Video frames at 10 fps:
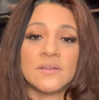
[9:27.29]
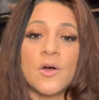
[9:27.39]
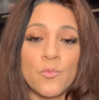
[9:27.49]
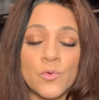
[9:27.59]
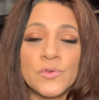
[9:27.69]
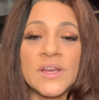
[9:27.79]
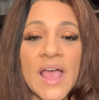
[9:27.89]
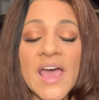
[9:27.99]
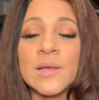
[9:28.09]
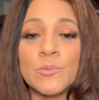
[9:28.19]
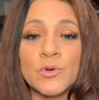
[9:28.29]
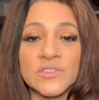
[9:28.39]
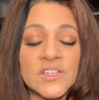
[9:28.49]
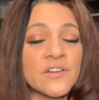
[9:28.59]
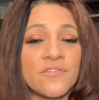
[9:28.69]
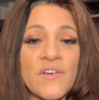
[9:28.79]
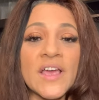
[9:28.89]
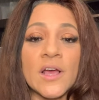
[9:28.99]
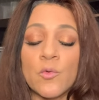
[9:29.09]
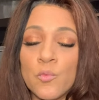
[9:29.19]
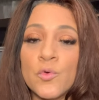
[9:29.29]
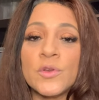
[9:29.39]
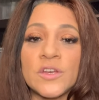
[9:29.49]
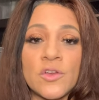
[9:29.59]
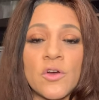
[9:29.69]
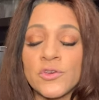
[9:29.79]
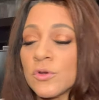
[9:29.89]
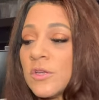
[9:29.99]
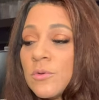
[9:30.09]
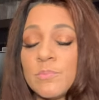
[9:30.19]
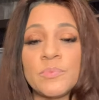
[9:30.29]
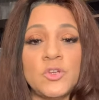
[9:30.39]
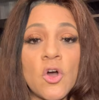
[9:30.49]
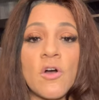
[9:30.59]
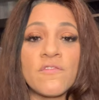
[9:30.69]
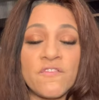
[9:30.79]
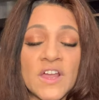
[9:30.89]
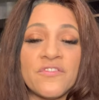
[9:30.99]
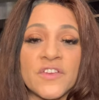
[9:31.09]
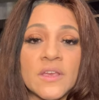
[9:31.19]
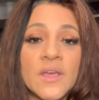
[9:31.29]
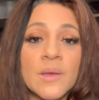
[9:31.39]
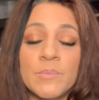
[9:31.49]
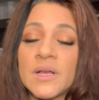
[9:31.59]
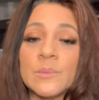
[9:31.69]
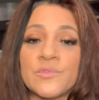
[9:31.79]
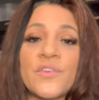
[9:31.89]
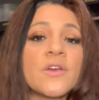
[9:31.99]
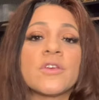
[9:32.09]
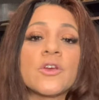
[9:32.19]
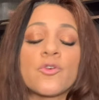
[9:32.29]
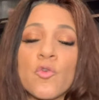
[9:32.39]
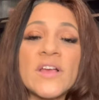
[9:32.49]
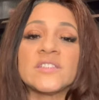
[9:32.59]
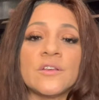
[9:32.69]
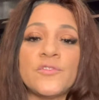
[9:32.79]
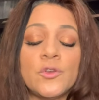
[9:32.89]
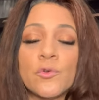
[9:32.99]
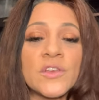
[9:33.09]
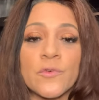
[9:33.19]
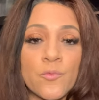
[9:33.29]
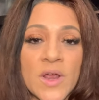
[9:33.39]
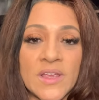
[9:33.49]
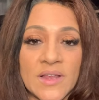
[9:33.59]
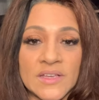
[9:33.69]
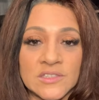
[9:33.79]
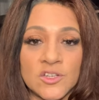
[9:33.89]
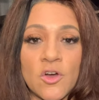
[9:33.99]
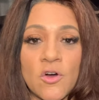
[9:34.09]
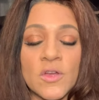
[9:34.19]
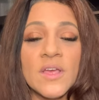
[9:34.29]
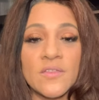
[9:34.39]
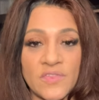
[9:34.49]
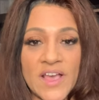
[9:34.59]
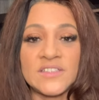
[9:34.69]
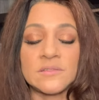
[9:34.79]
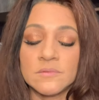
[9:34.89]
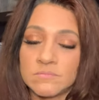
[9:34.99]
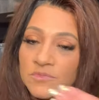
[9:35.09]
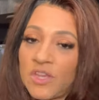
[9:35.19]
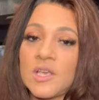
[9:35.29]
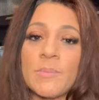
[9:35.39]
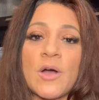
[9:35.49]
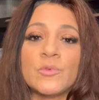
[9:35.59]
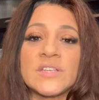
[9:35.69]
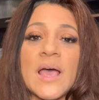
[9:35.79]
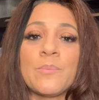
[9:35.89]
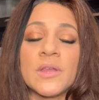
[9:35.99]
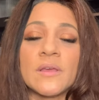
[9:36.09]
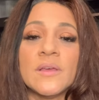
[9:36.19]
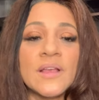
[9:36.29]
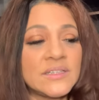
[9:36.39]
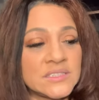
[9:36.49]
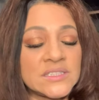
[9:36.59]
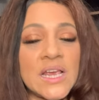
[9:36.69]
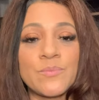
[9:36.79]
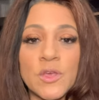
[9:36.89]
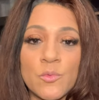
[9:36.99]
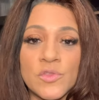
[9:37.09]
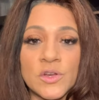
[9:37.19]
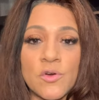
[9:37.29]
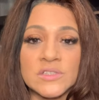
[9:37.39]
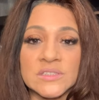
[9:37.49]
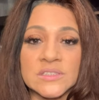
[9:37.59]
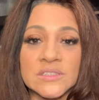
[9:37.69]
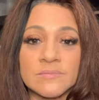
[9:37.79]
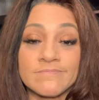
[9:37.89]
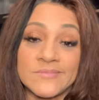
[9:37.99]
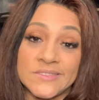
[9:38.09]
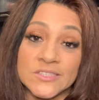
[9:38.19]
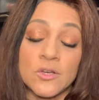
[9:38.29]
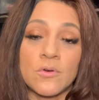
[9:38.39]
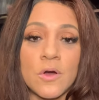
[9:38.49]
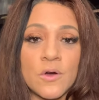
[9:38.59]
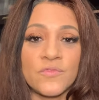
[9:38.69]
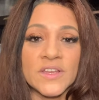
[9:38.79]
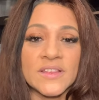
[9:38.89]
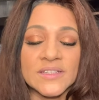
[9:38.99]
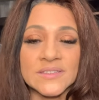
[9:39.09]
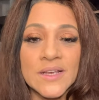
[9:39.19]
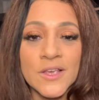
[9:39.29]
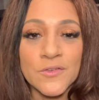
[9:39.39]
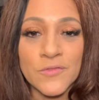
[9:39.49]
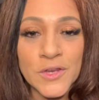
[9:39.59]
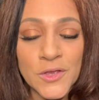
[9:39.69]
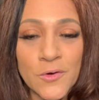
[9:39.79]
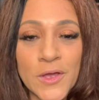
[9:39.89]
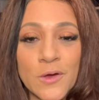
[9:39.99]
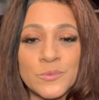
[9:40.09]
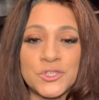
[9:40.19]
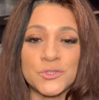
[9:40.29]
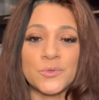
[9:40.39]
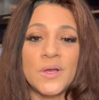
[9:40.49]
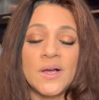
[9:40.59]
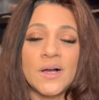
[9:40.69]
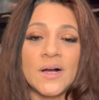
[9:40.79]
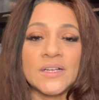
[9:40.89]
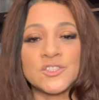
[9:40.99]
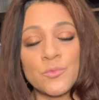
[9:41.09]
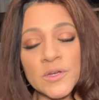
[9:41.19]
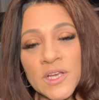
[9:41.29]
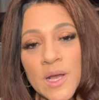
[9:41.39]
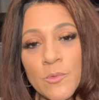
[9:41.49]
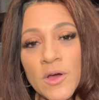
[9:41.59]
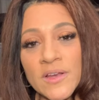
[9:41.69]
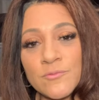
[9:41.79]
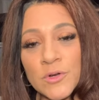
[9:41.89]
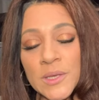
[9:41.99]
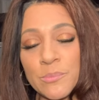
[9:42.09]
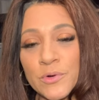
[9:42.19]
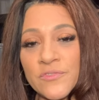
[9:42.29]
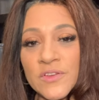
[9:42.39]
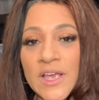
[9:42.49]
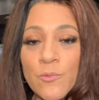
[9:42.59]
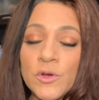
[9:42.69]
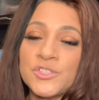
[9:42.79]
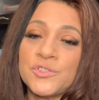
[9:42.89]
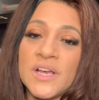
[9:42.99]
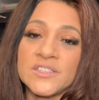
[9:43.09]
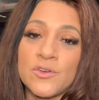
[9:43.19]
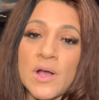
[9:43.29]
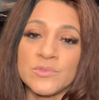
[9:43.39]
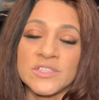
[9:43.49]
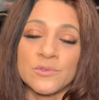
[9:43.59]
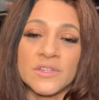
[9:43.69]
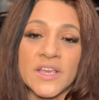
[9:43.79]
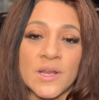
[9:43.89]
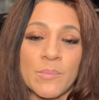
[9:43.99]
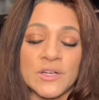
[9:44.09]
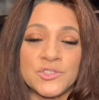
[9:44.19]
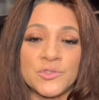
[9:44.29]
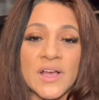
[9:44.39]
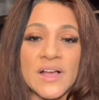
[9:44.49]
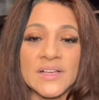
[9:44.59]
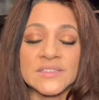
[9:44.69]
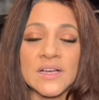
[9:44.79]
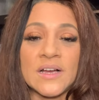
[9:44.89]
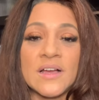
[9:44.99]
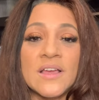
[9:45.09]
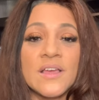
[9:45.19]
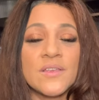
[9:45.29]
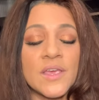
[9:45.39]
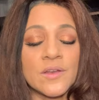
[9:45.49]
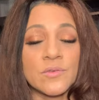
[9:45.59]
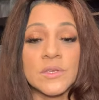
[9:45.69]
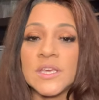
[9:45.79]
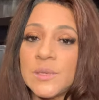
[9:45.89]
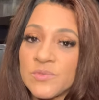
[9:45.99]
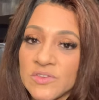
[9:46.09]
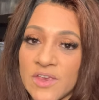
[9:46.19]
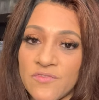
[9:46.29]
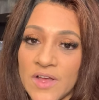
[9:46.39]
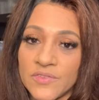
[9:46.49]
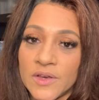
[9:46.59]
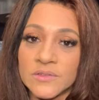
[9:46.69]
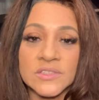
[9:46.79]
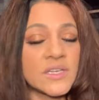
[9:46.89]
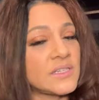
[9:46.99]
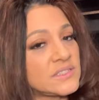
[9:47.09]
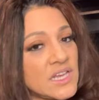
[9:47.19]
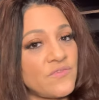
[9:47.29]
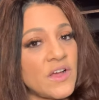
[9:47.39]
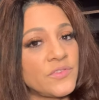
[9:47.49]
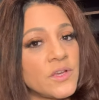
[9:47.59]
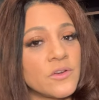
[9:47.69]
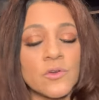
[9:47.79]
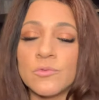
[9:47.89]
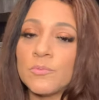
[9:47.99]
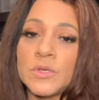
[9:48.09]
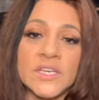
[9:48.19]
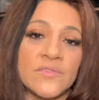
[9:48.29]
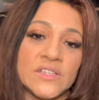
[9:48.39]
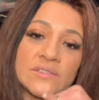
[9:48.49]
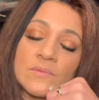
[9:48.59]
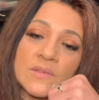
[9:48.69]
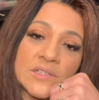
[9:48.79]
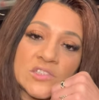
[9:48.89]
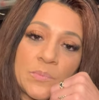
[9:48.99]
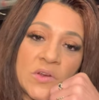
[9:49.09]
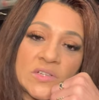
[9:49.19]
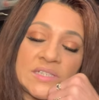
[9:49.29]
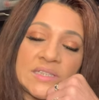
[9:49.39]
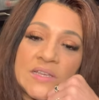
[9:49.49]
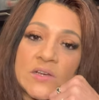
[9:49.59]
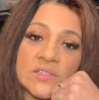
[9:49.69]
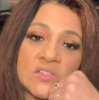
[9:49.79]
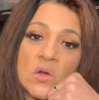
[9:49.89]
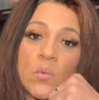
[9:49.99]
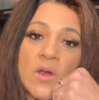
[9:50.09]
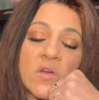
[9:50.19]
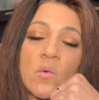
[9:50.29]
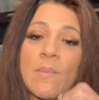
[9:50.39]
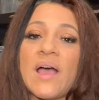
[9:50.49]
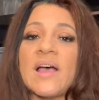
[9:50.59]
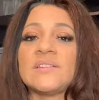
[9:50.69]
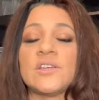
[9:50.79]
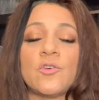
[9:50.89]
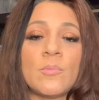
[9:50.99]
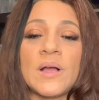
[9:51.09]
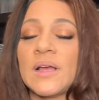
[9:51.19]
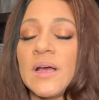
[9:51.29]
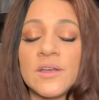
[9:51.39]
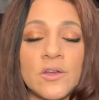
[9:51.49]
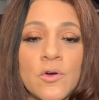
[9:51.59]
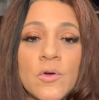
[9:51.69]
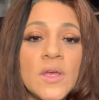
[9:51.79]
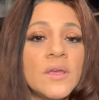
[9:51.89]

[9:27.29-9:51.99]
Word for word: A wounded animal is going to fight. A wounded dog, your little dog Fluffy, becomes very aggressive. You don't even recognize the dog. That's Think about what's happening. That's the same thing with the narcissist. So hopefully this video helped you. Uh, I uh, just want to come on really briefly. I want you guys know I was still thinking about you guys uh, and keep safe out there. Stay safe out there. Don't believe these conspiracy theorists. Don't wear no mask. And oh my God, no,